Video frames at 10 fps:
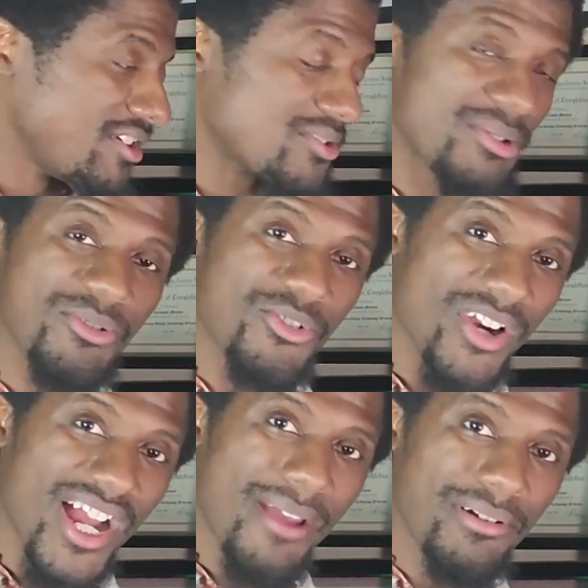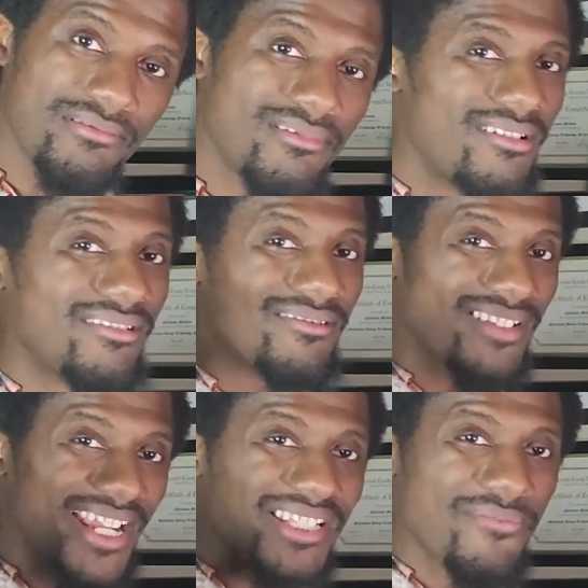subscribe,
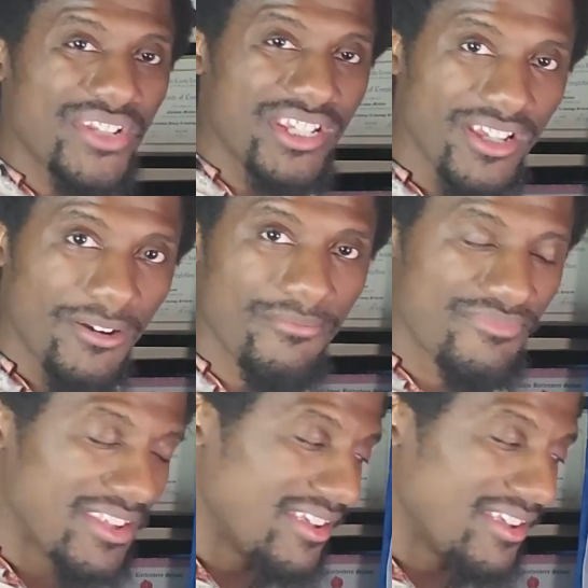like the video.